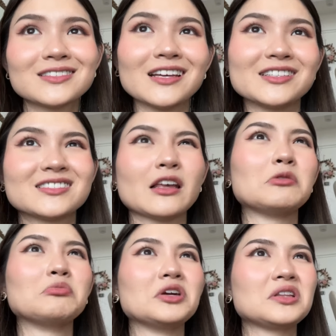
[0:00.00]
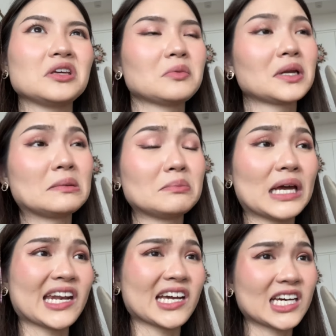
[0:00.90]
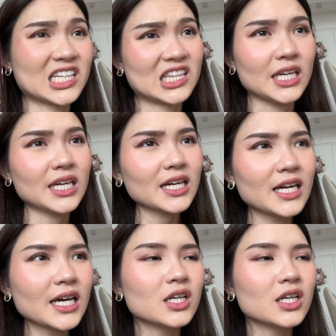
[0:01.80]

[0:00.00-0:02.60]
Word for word: like celebrate it when I'm back that kind of thing.